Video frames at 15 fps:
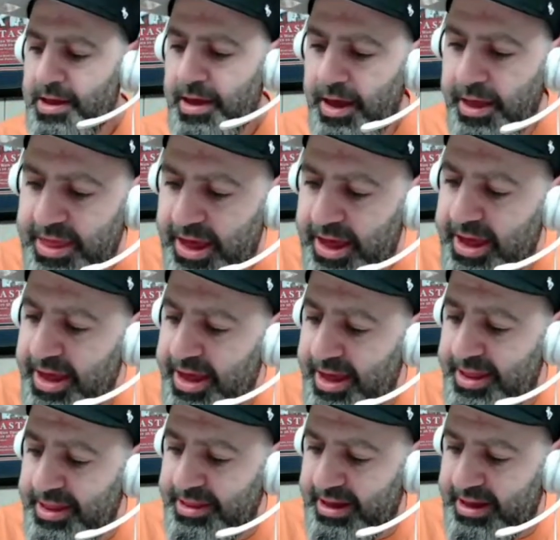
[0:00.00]

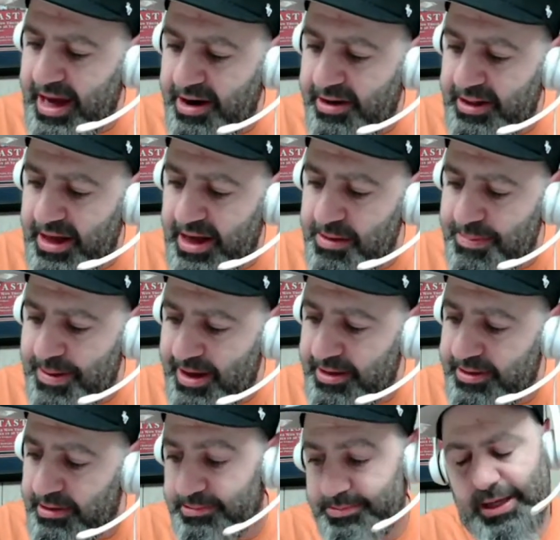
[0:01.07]
Then the Carolina
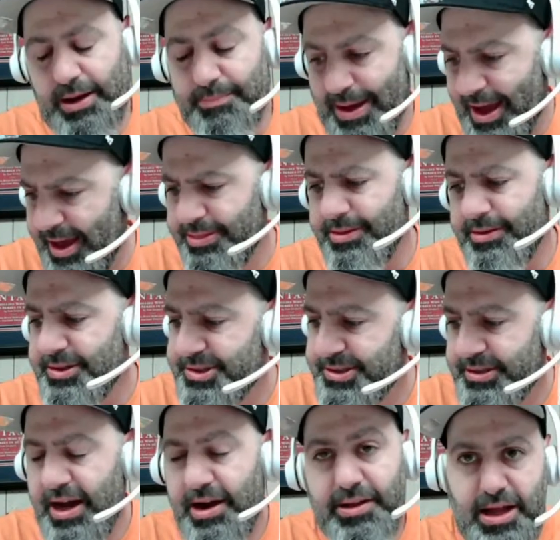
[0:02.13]
Panthers.
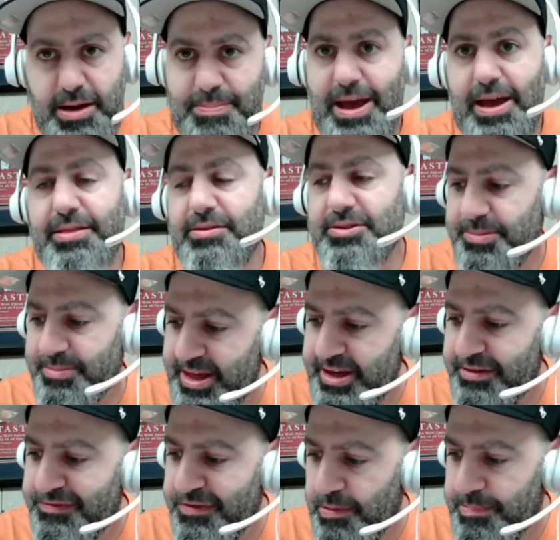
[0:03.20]
I'm
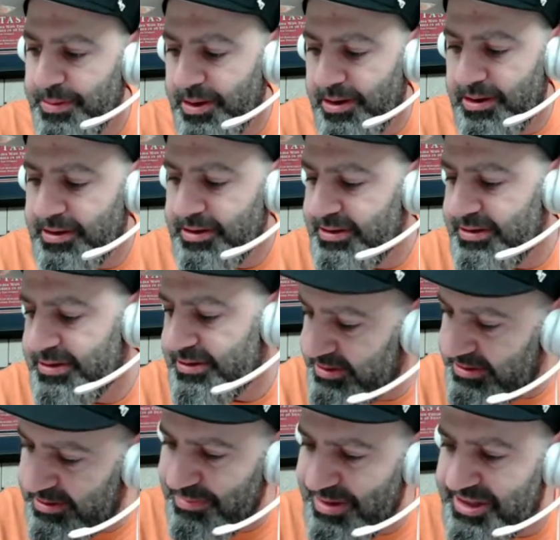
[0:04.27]
thinking football,
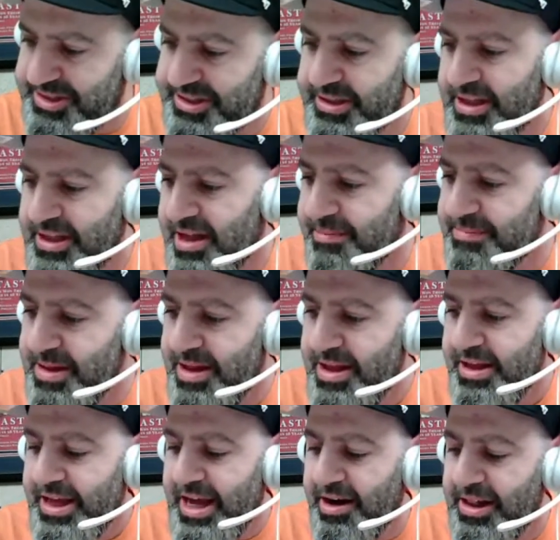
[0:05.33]
mixing it up.
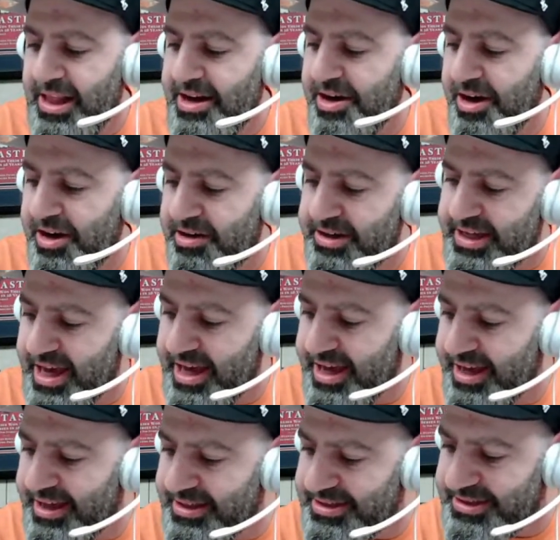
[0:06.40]
Carolina
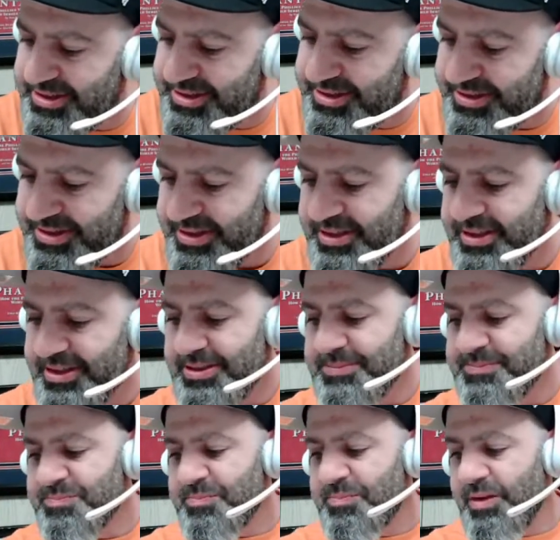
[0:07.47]
Hurricanes.
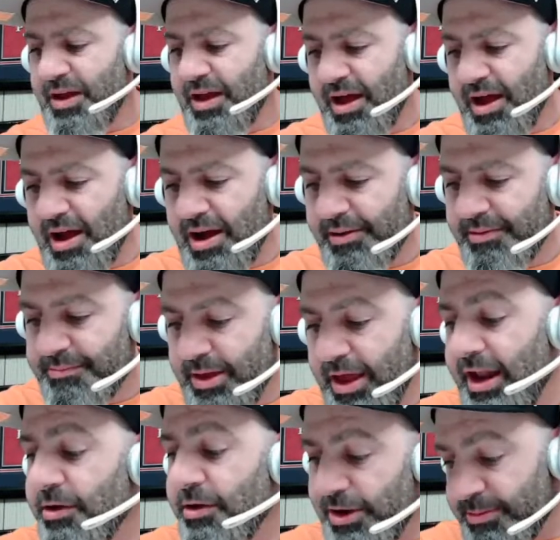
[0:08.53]

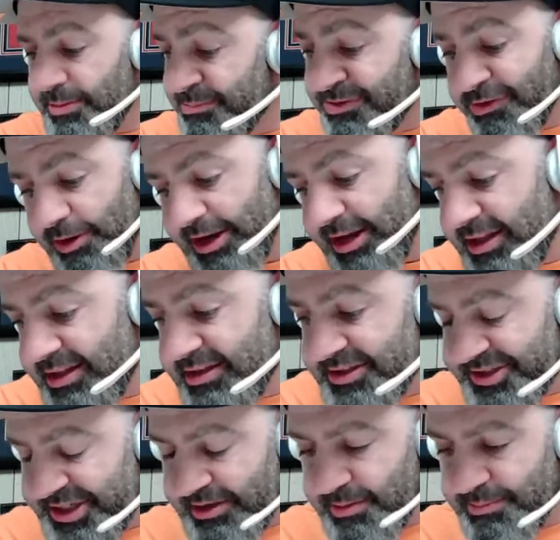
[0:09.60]
Anyway, before I get into the
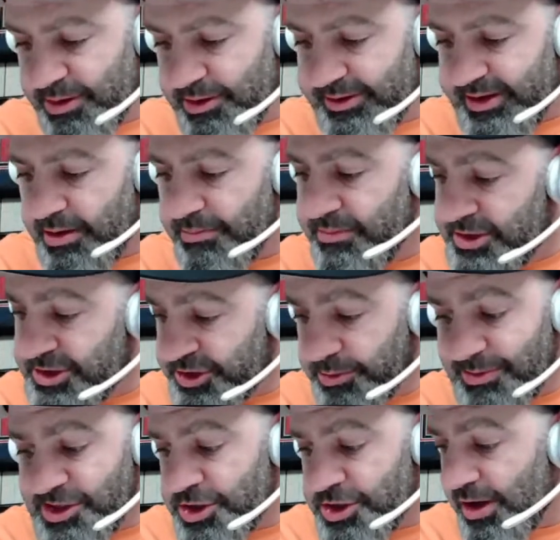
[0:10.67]
second part there, so
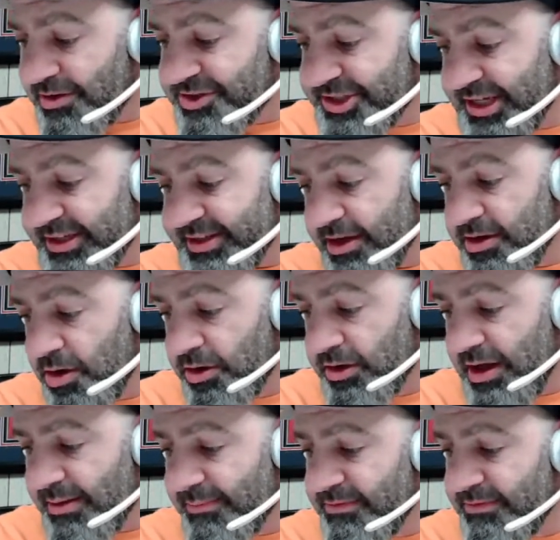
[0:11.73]
Michkov set that goal
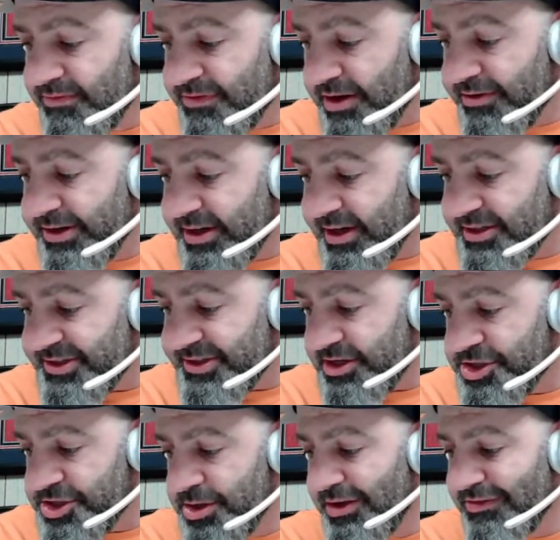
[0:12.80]
up. Very nice there,
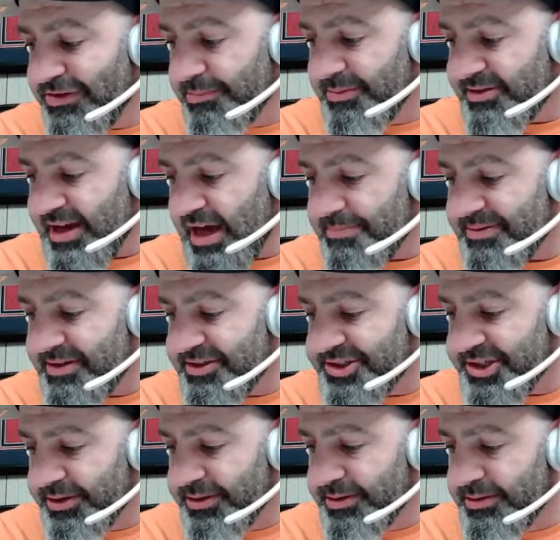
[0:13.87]
shooting from the top of the
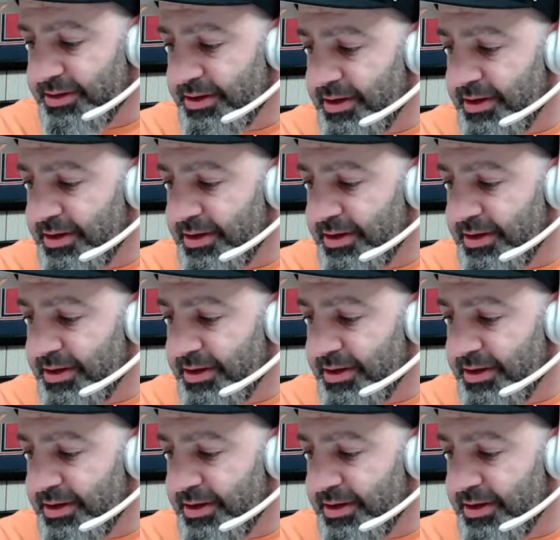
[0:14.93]
zone.